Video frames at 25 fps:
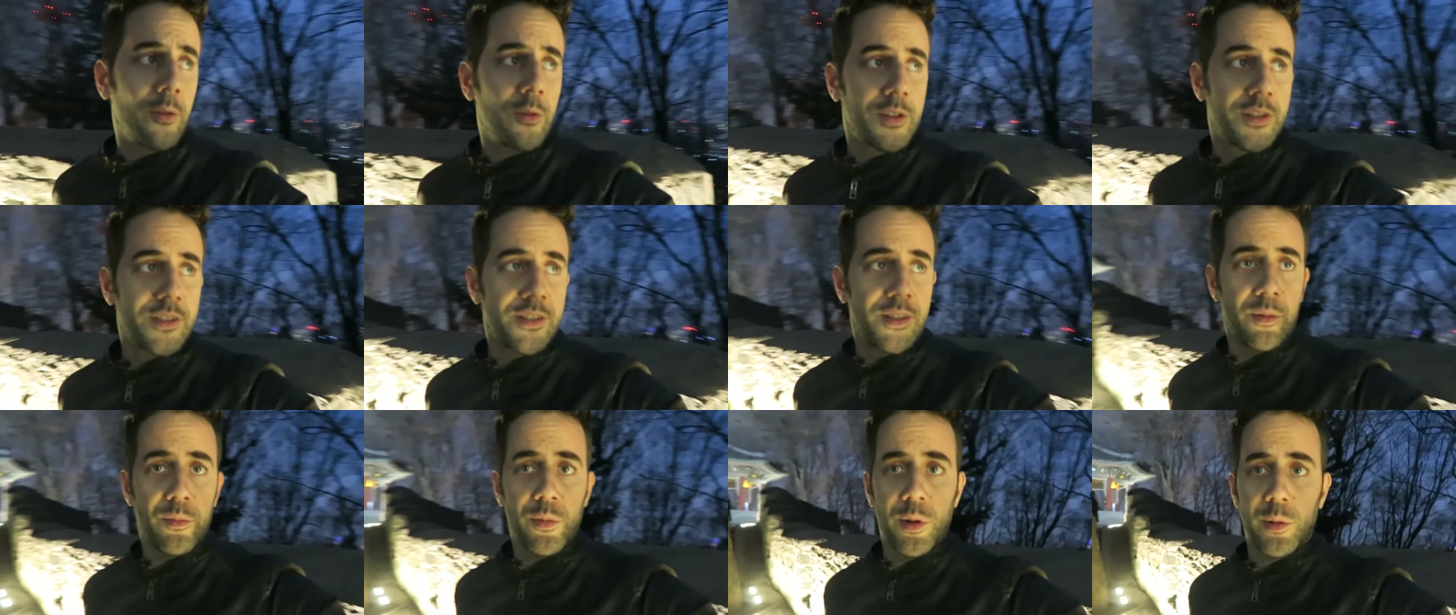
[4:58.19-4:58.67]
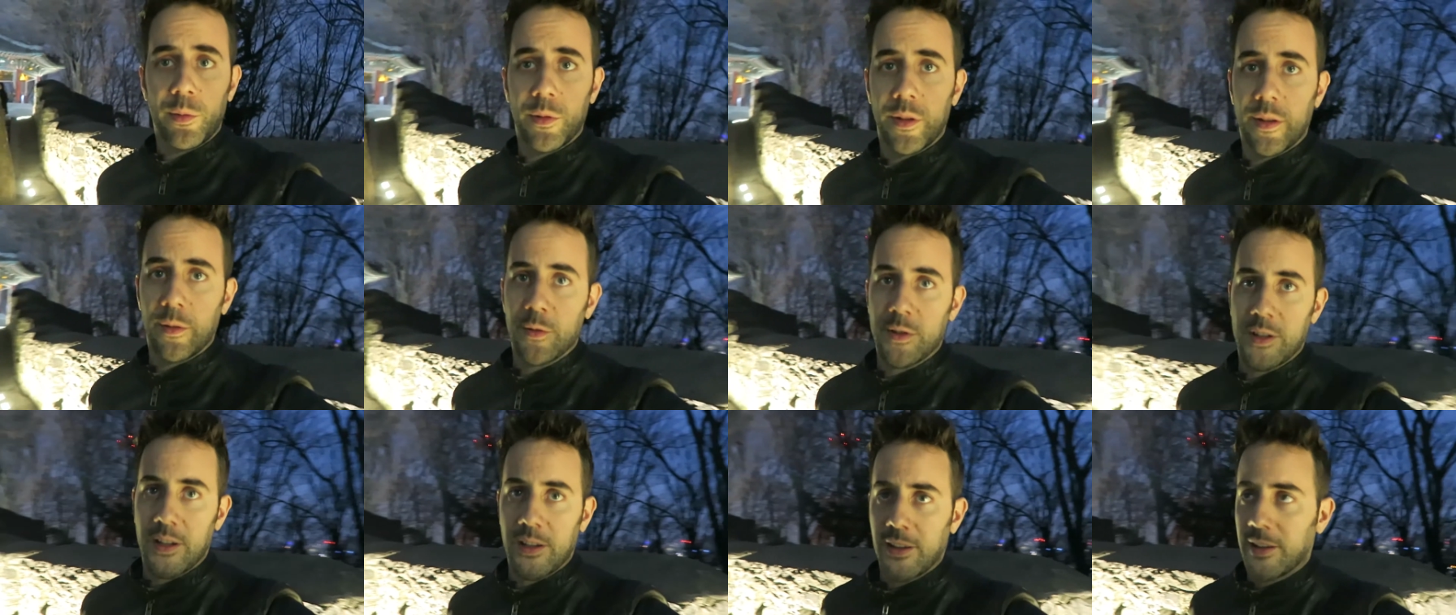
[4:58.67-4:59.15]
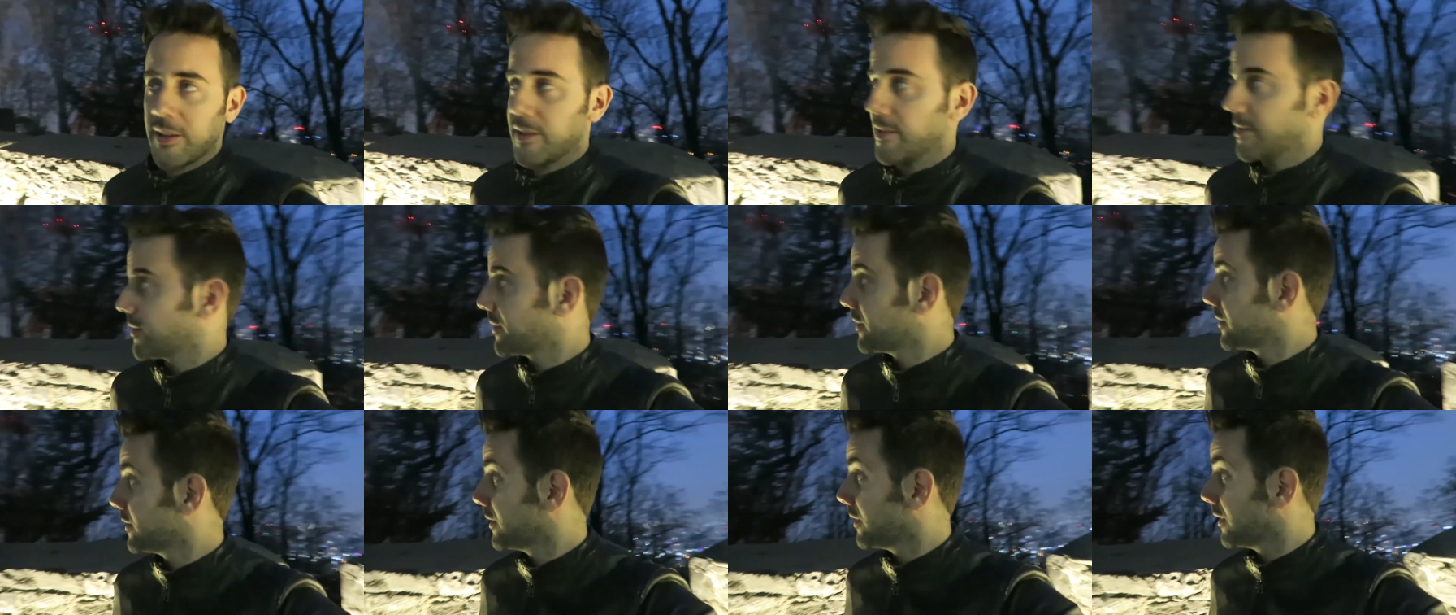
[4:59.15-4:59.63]
which some people did, which I think is
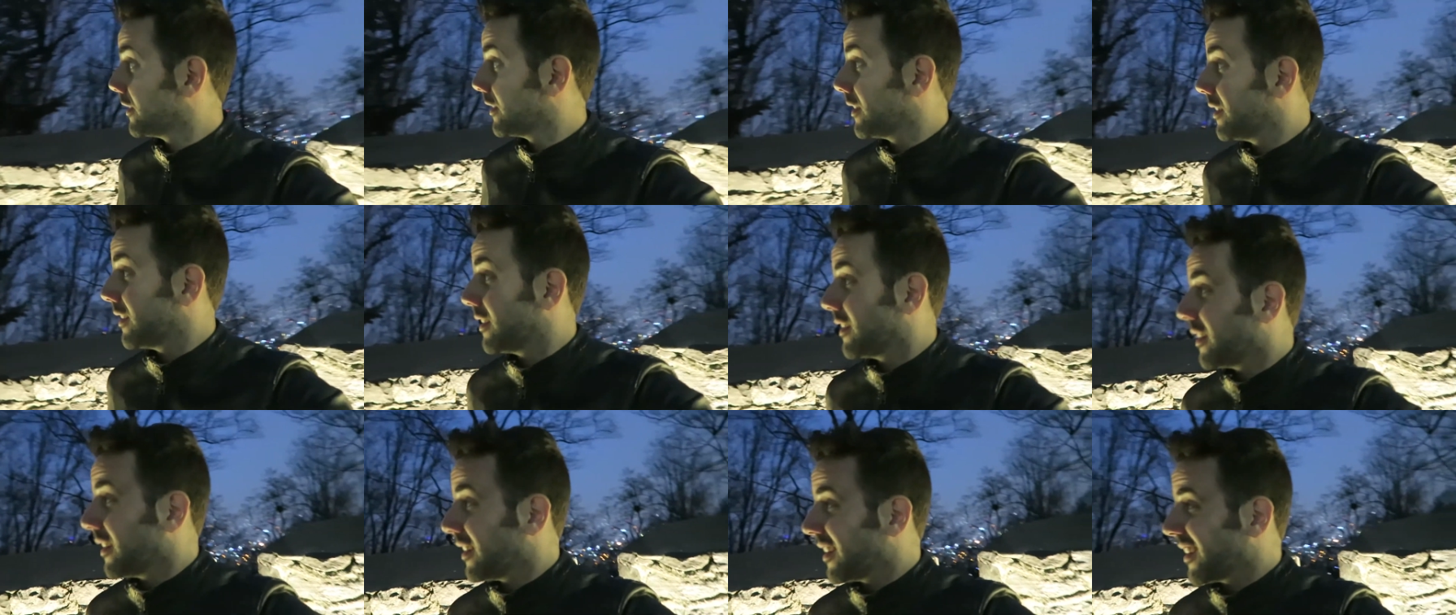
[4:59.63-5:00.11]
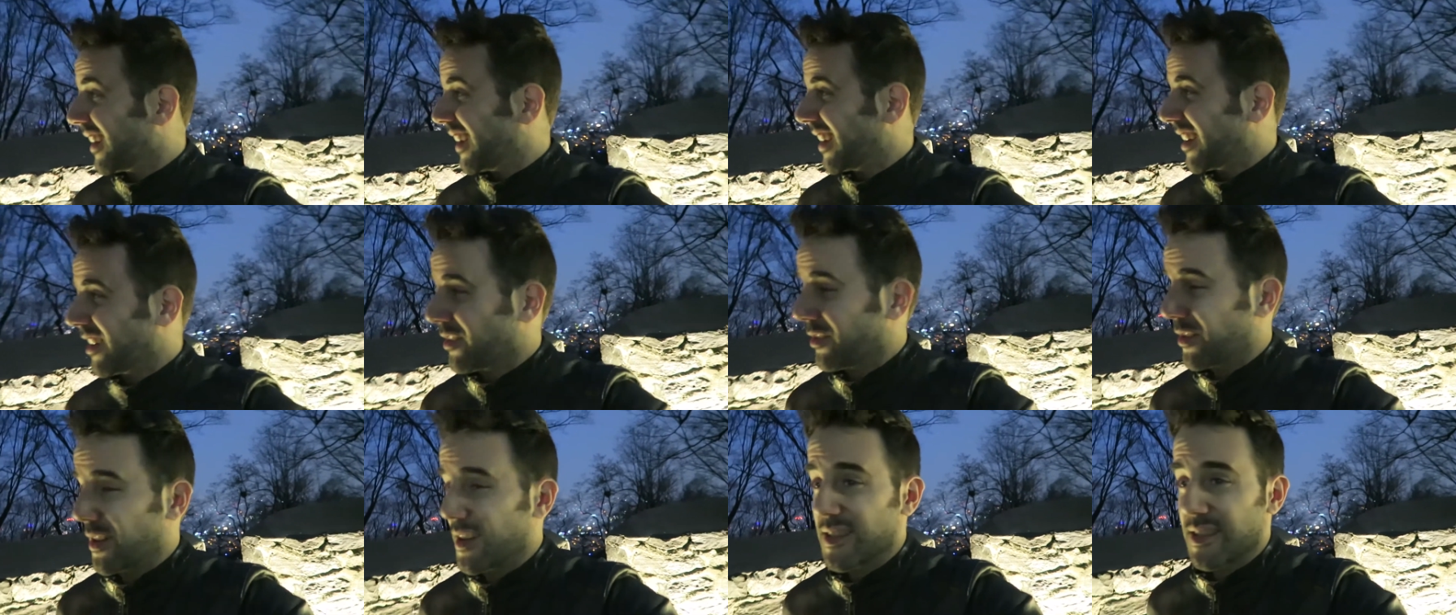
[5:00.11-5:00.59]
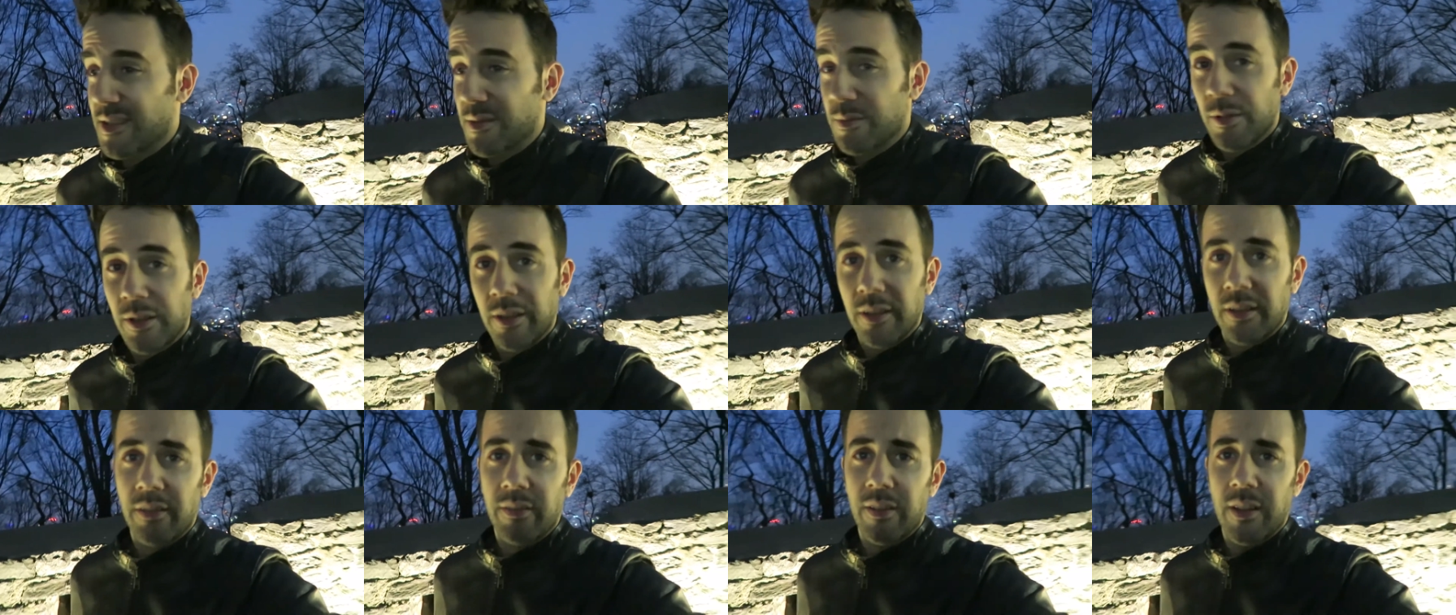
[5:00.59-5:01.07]
Kind of crazy,
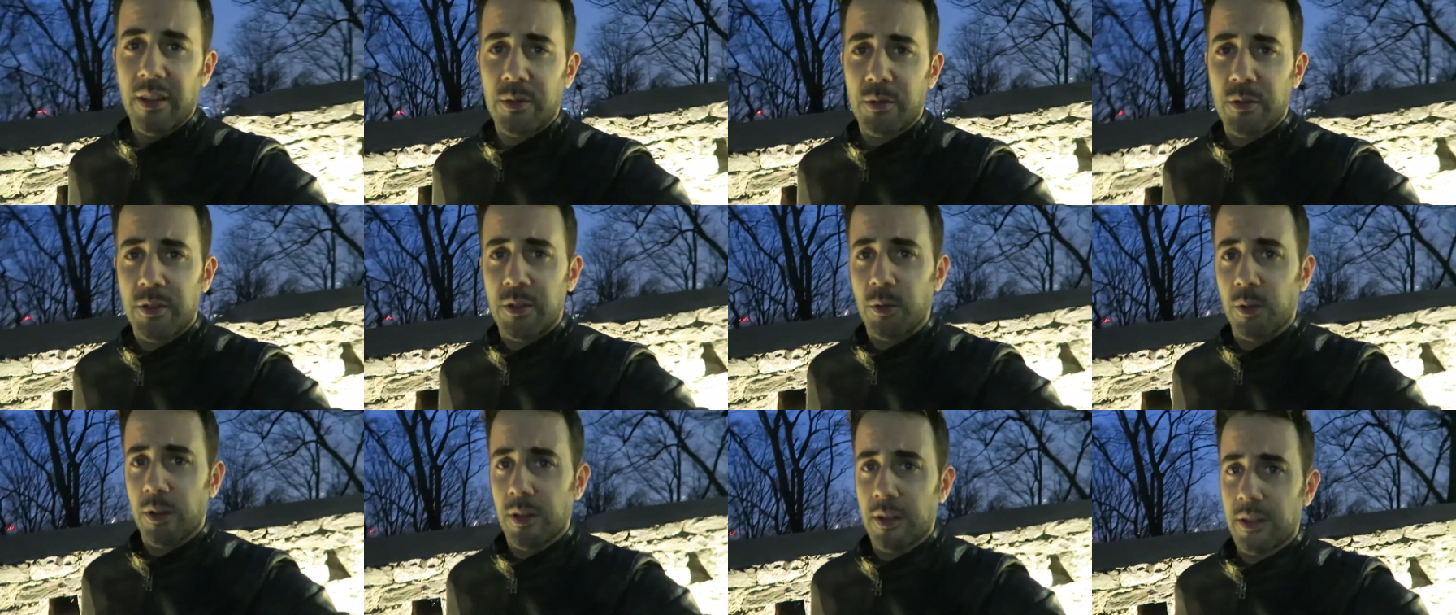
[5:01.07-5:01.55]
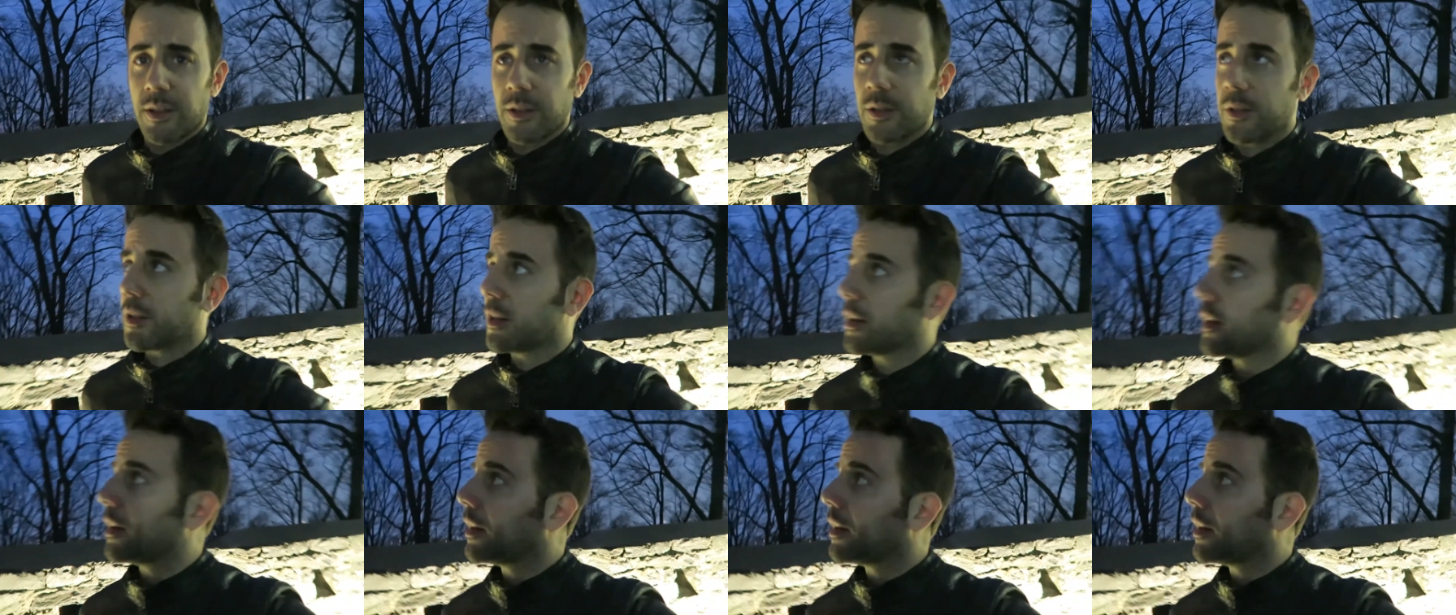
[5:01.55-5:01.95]
but that's what you want to do.